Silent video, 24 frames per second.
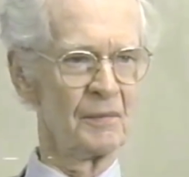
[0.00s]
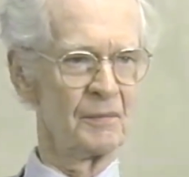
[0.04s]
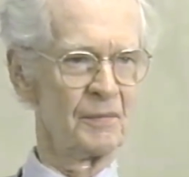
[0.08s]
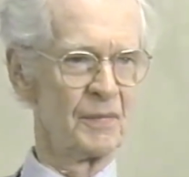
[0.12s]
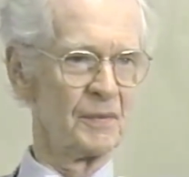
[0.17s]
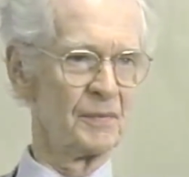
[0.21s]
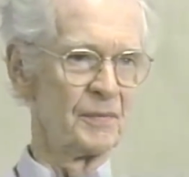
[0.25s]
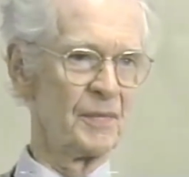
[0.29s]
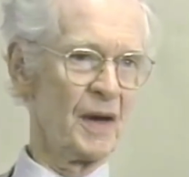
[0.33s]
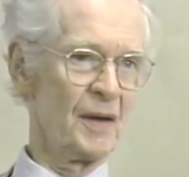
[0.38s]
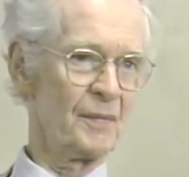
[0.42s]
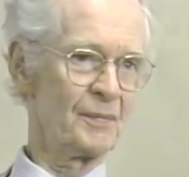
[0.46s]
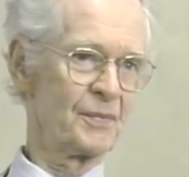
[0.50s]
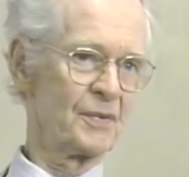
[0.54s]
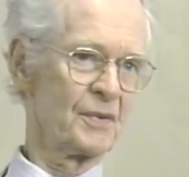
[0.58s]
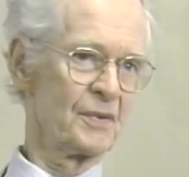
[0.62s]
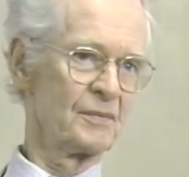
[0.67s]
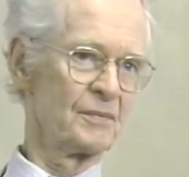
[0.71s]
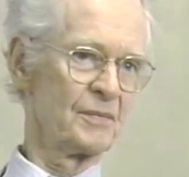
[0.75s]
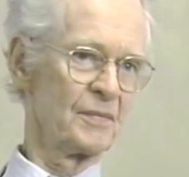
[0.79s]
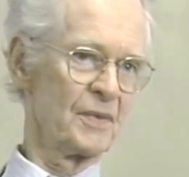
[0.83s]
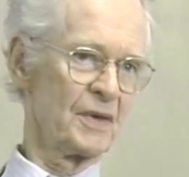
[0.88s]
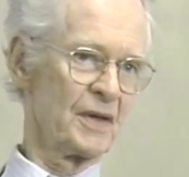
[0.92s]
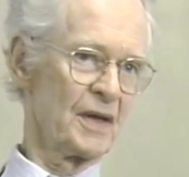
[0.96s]
But up to
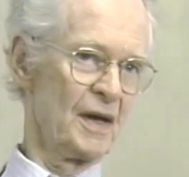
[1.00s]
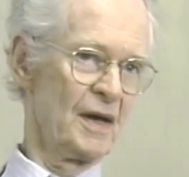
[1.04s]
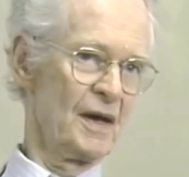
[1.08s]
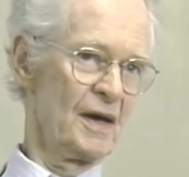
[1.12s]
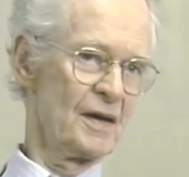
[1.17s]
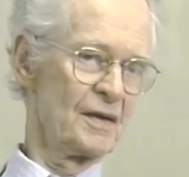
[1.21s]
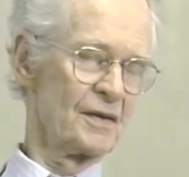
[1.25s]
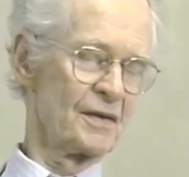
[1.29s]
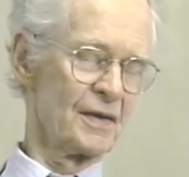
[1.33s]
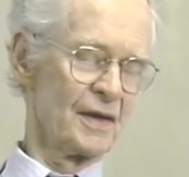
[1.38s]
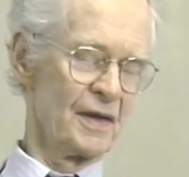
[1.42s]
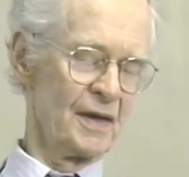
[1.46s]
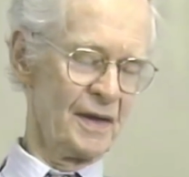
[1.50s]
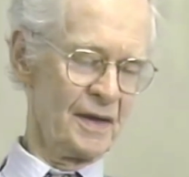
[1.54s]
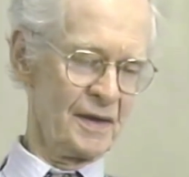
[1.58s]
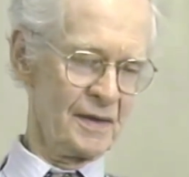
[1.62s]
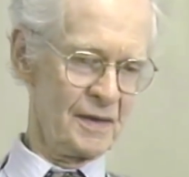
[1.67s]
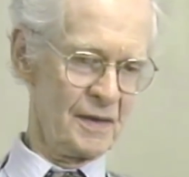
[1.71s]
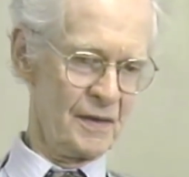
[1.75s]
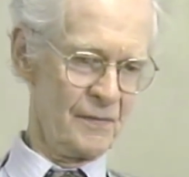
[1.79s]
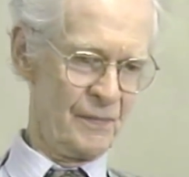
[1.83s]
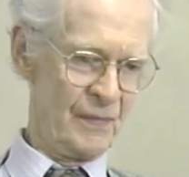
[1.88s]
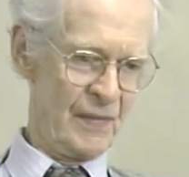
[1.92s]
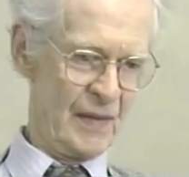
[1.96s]
beyond
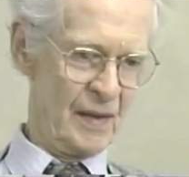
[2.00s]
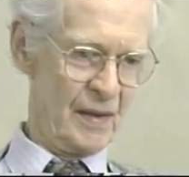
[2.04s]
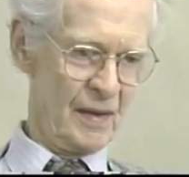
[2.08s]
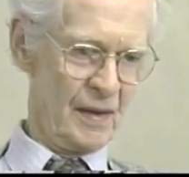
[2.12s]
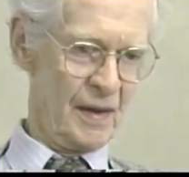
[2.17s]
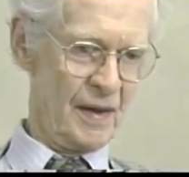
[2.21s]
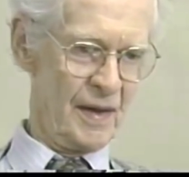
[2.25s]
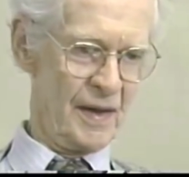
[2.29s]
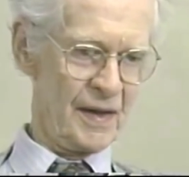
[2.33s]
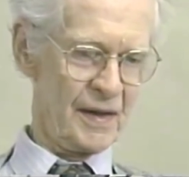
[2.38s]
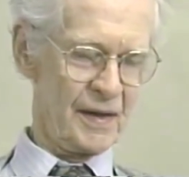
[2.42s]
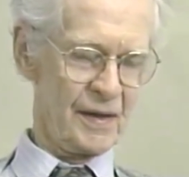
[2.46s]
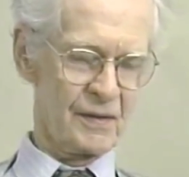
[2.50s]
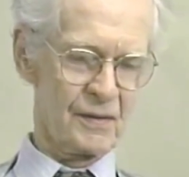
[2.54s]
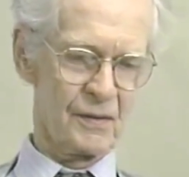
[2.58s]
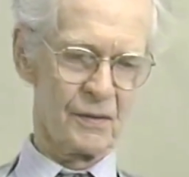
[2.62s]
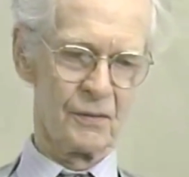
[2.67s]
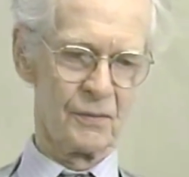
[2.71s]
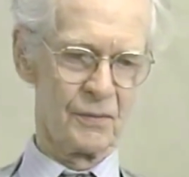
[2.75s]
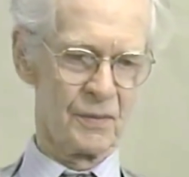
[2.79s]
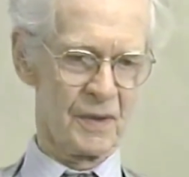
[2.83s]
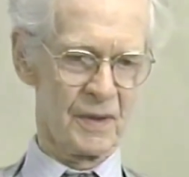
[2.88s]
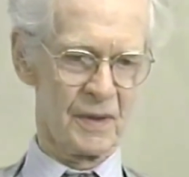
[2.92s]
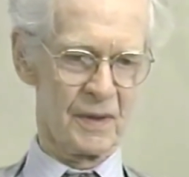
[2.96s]
that, I can
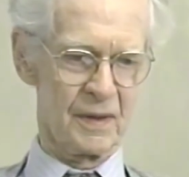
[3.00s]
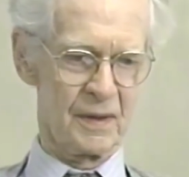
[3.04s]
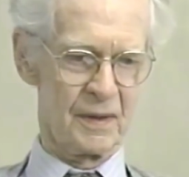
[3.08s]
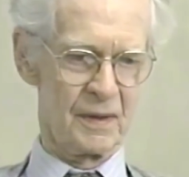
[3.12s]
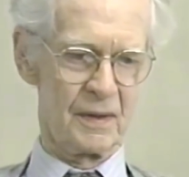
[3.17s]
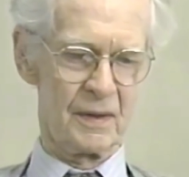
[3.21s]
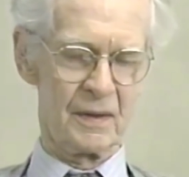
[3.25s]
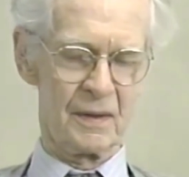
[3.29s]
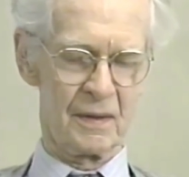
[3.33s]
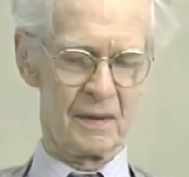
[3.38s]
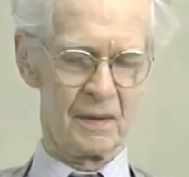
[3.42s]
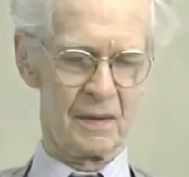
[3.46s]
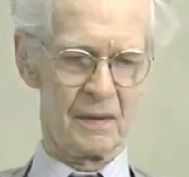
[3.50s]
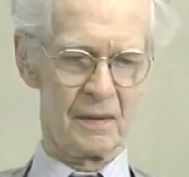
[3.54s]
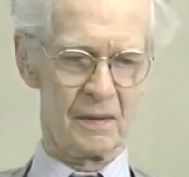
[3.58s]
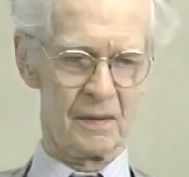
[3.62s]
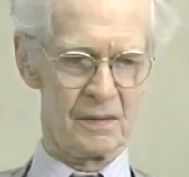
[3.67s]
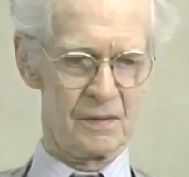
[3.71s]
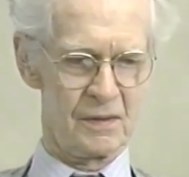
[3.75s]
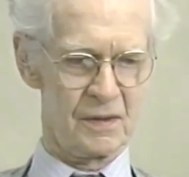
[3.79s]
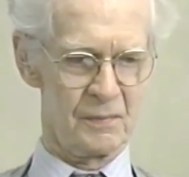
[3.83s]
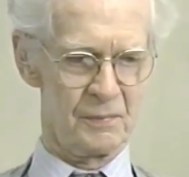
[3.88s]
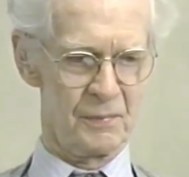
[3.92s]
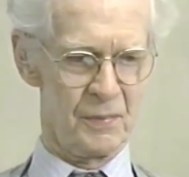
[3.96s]
only
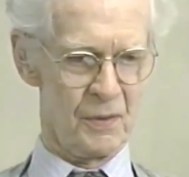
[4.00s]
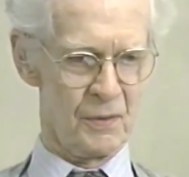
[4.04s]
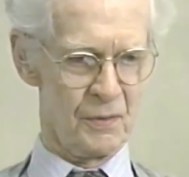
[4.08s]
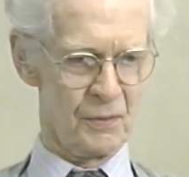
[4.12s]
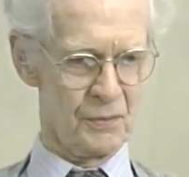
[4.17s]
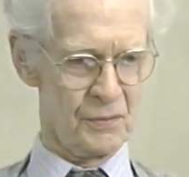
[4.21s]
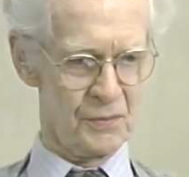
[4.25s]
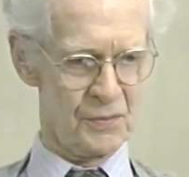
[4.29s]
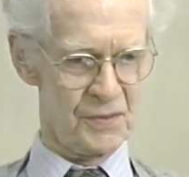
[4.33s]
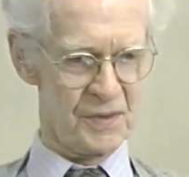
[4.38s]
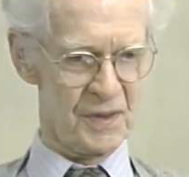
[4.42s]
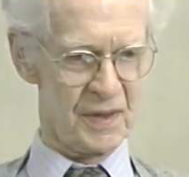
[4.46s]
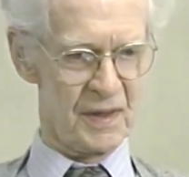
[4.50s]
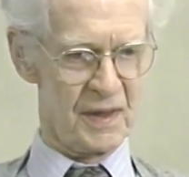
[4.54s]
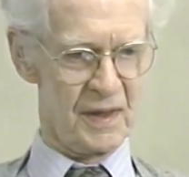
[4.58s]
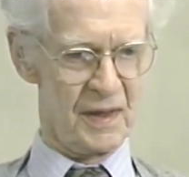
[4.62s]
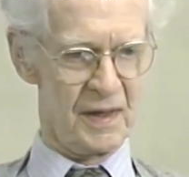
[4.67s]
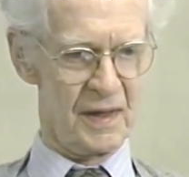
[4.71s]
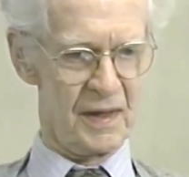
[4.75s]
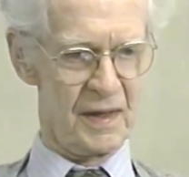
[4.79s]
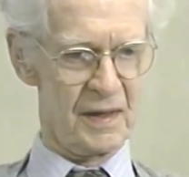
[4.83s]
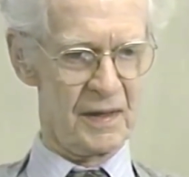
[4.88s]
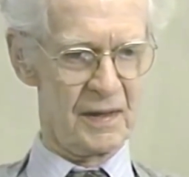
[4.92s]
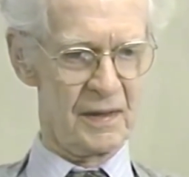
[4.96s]
uh, suppose that
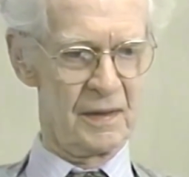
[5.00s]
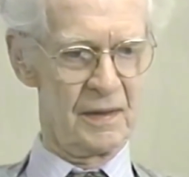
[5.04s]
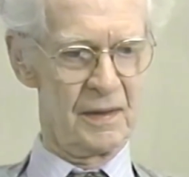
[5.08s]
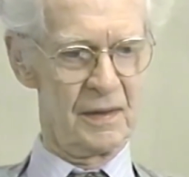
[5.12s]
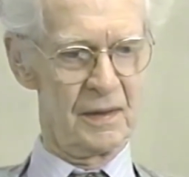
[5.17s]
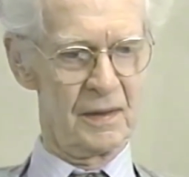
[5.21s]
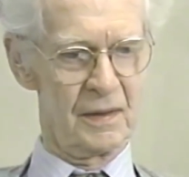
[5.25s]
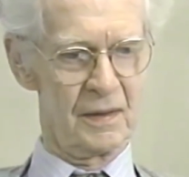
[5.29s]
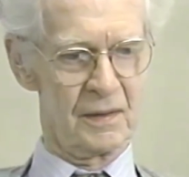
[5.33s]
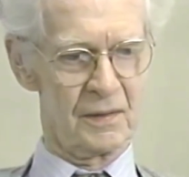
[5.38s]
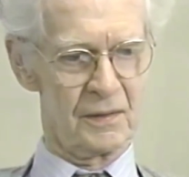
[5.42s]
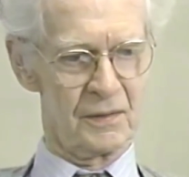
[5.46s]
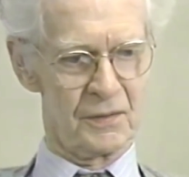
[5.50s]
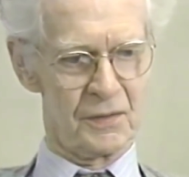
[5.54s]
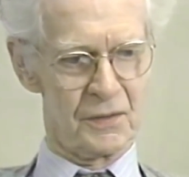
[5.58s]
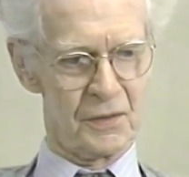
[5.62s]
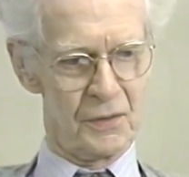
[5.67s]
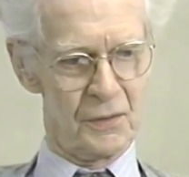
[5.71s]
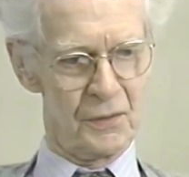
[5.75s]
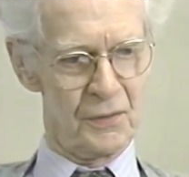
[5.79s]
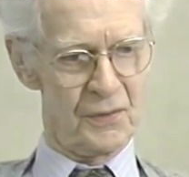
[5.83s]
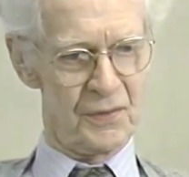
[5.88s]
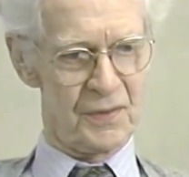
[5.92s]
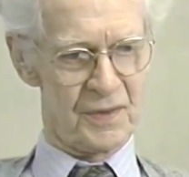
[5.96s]
I
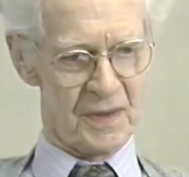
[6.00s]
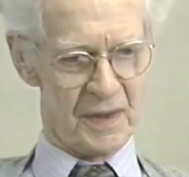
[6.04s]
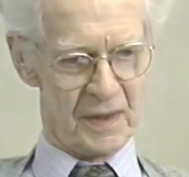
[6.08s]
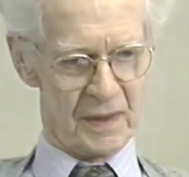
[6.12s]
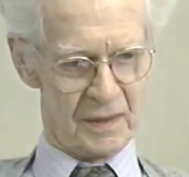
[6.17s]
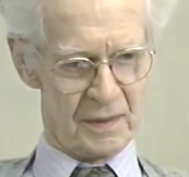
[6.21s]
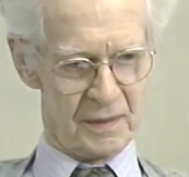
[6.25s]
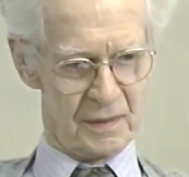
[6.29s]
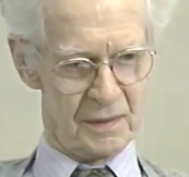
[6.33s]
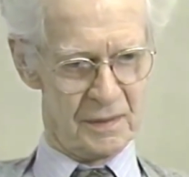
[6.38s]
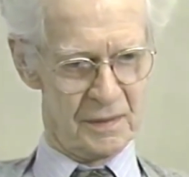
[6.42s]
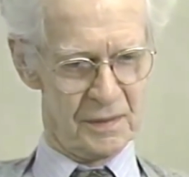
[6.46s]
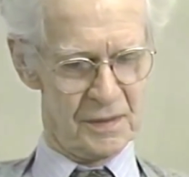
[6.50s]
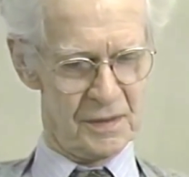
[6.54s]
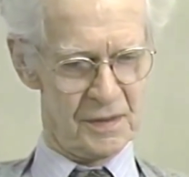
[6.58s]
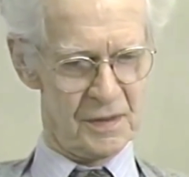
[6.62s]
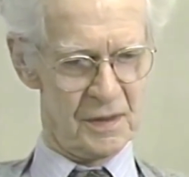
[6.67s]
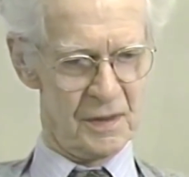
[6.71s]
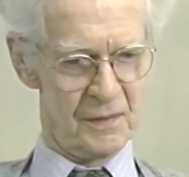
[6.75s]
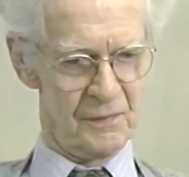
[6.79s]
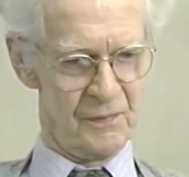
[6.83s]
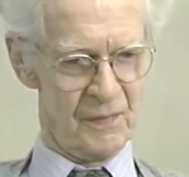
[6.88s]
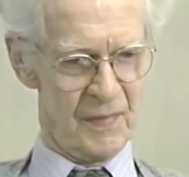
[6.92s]
do things